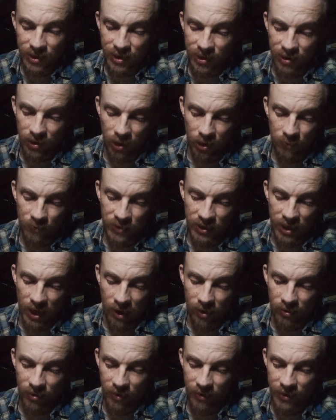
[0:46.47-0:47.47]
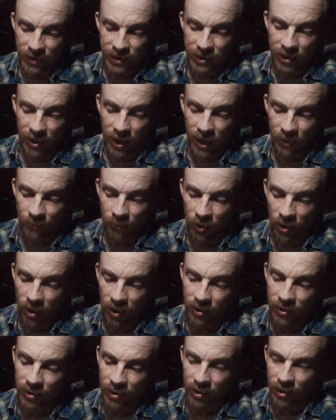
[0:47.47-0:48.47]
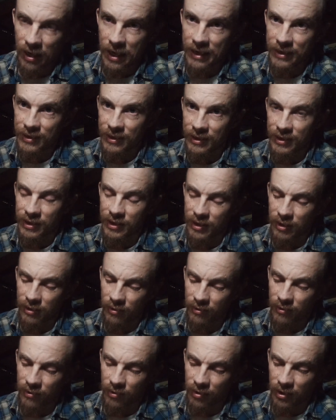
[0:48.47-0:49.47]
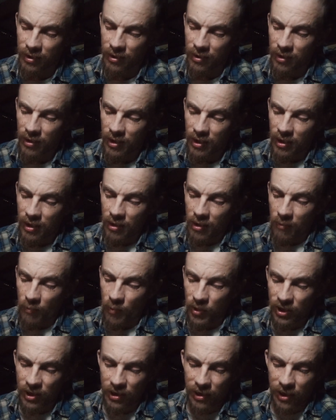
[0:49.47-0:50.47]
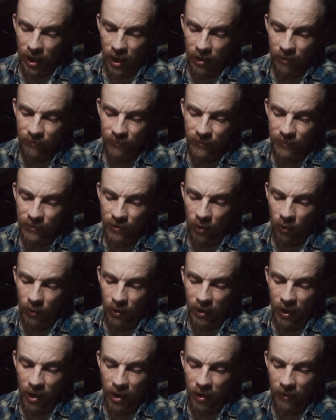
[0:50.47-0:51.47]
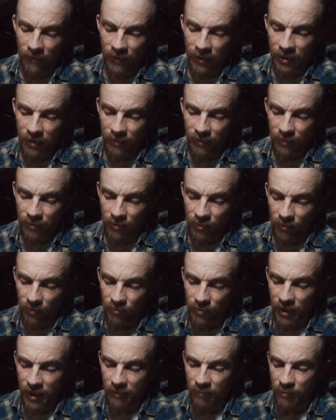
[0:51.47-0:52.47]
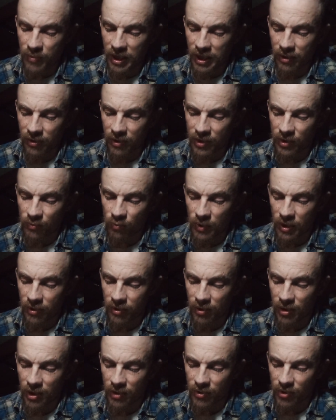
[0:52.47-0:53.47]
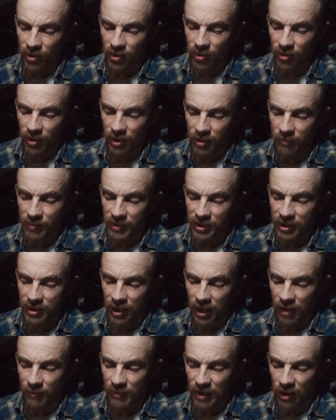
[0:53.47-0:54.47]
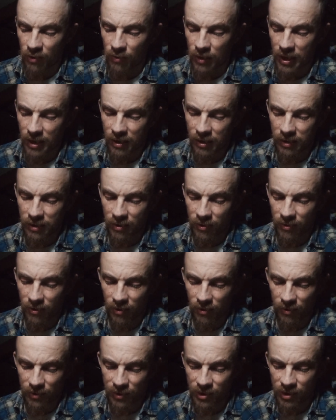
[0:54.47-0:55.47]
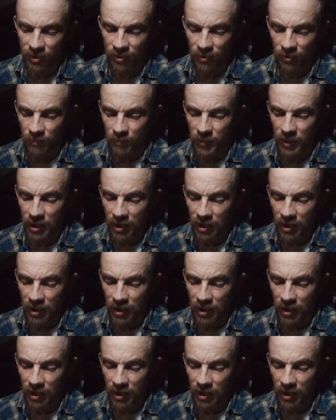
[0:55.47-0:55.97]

slopes down to the sidewalk. The grass is still green, but the life going out of it. Red berries wither on the tree beside my white colonial stoop,